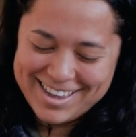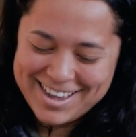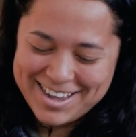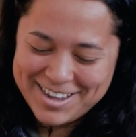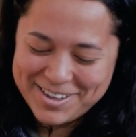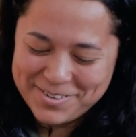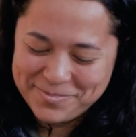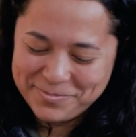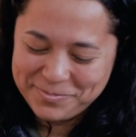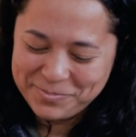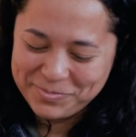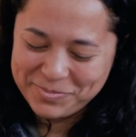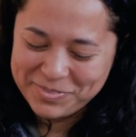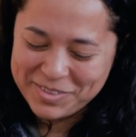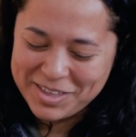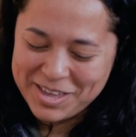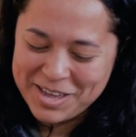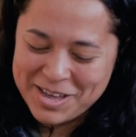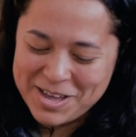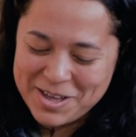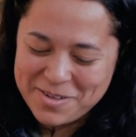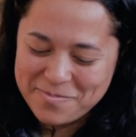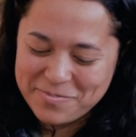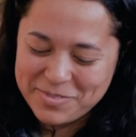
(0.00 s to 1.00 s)
yeah.
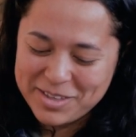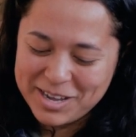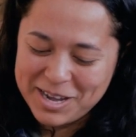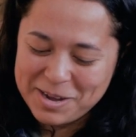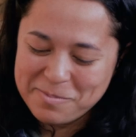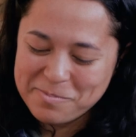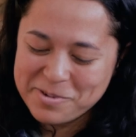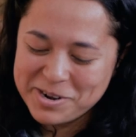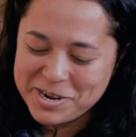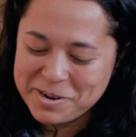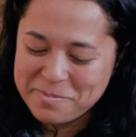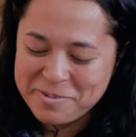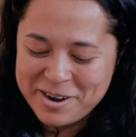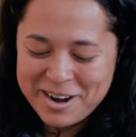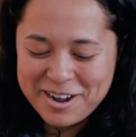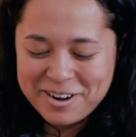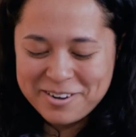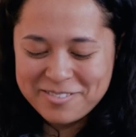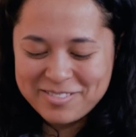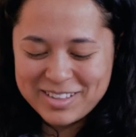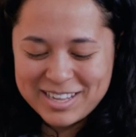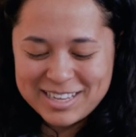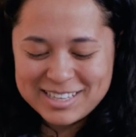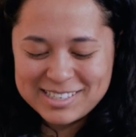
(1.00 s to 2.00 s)
I'm pretty proud
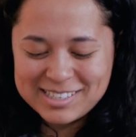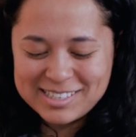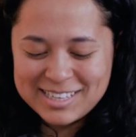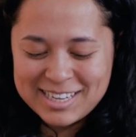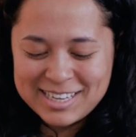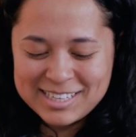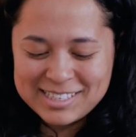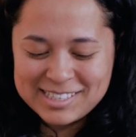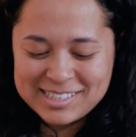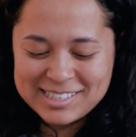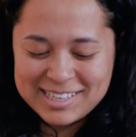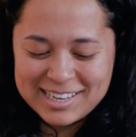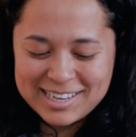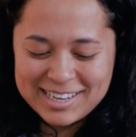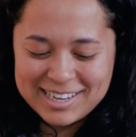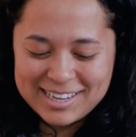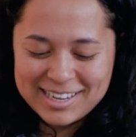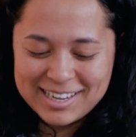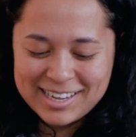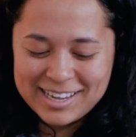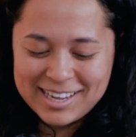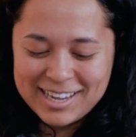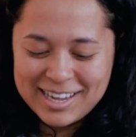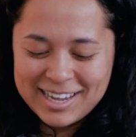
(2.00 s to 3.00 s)
of this.
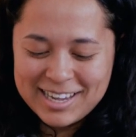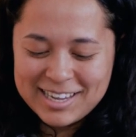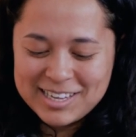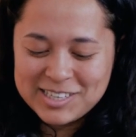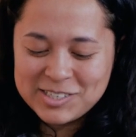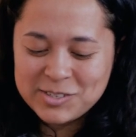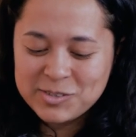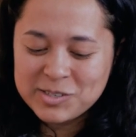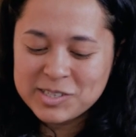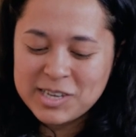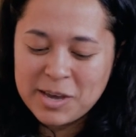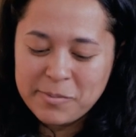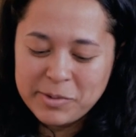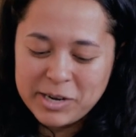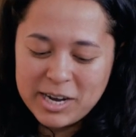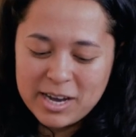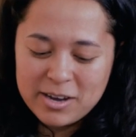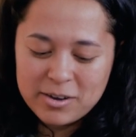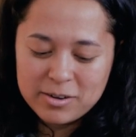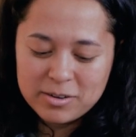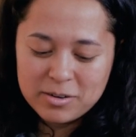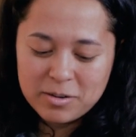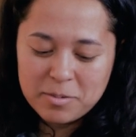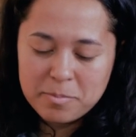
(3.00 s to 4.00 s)
So it's coming
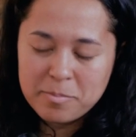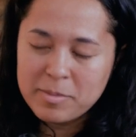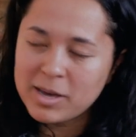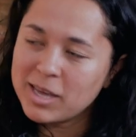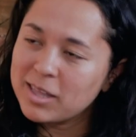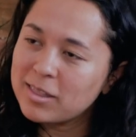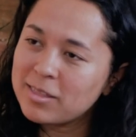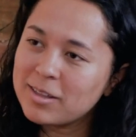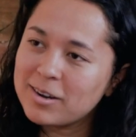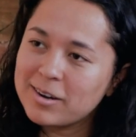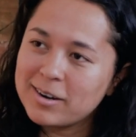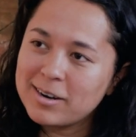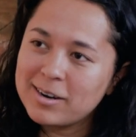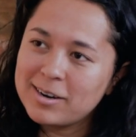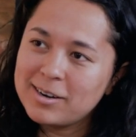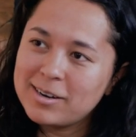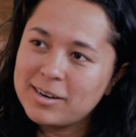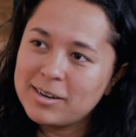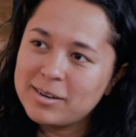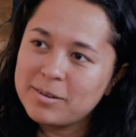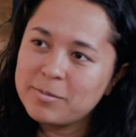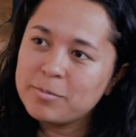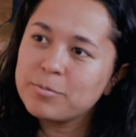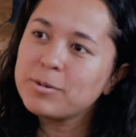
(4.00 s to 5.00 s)
out May
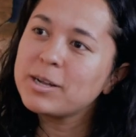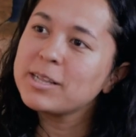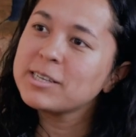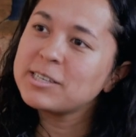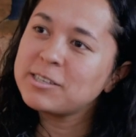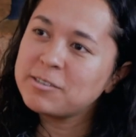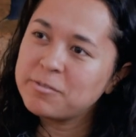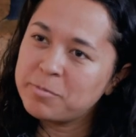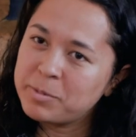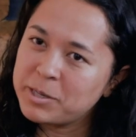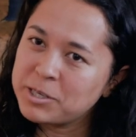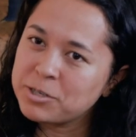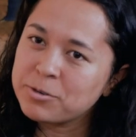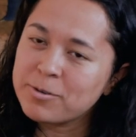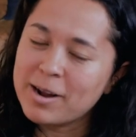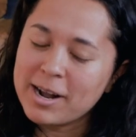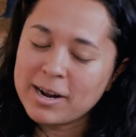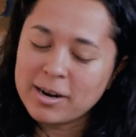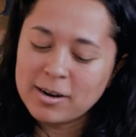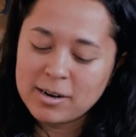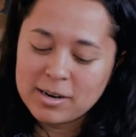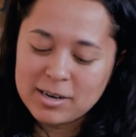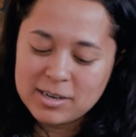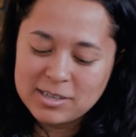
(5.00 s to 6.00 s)
3rd, Relative Pitch
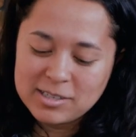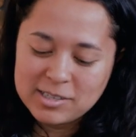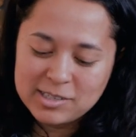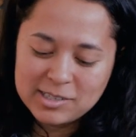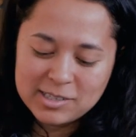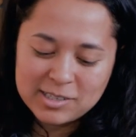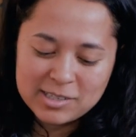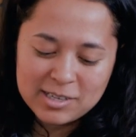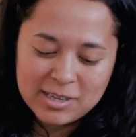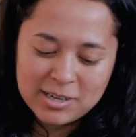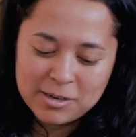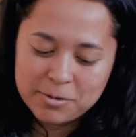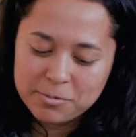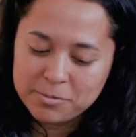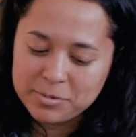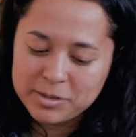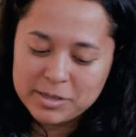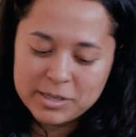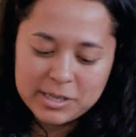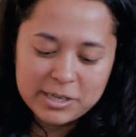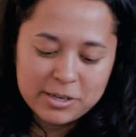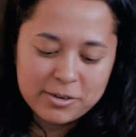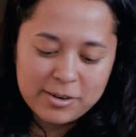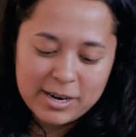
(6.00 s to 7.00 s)
Records, a
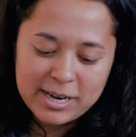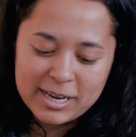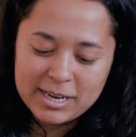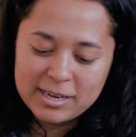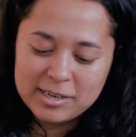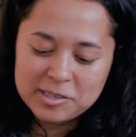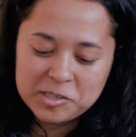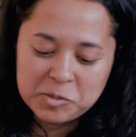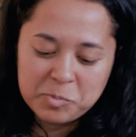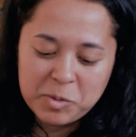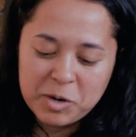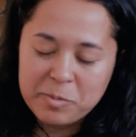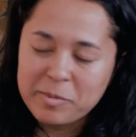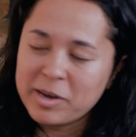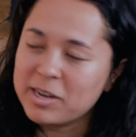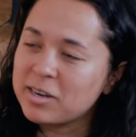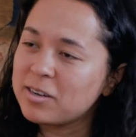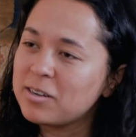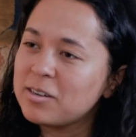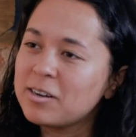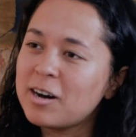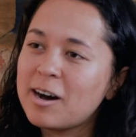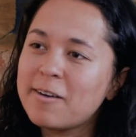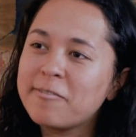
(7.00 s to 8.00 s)
really great
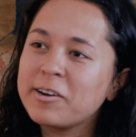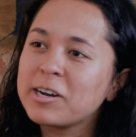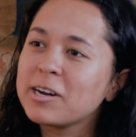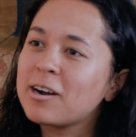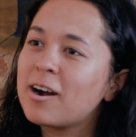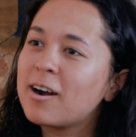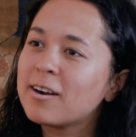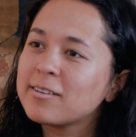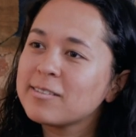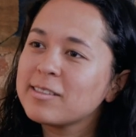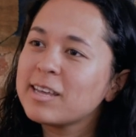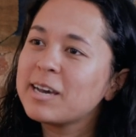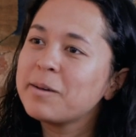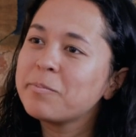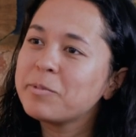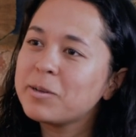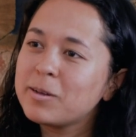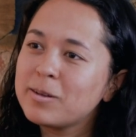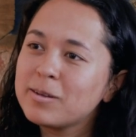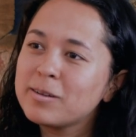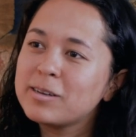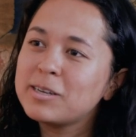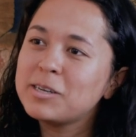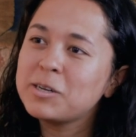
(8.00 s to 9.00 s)
experimental avant-garde
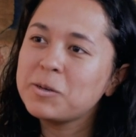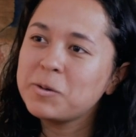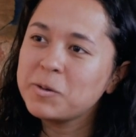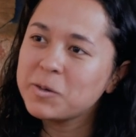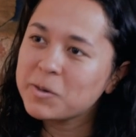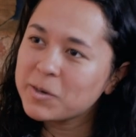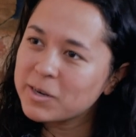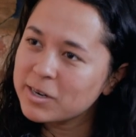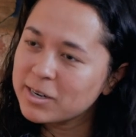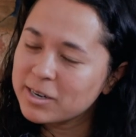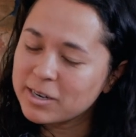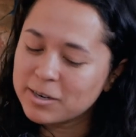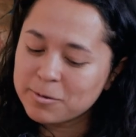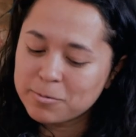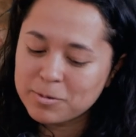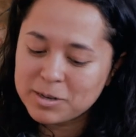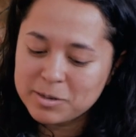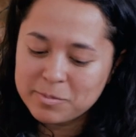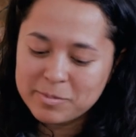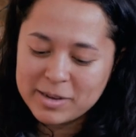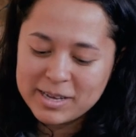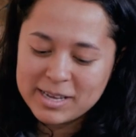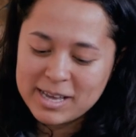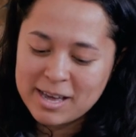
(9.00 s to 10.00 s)
label in New York
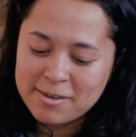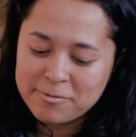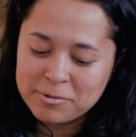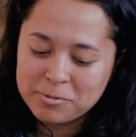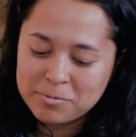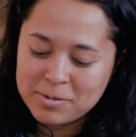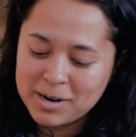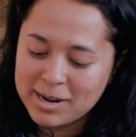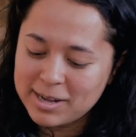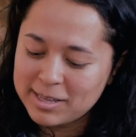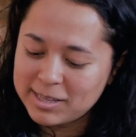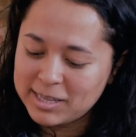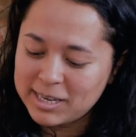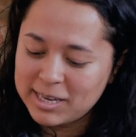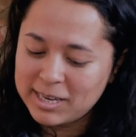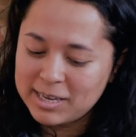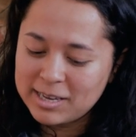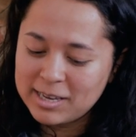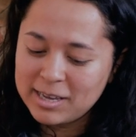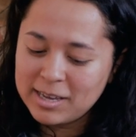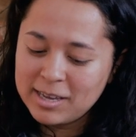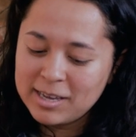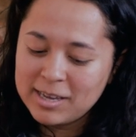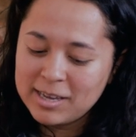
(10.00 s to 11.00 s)
run by Kevin Riley.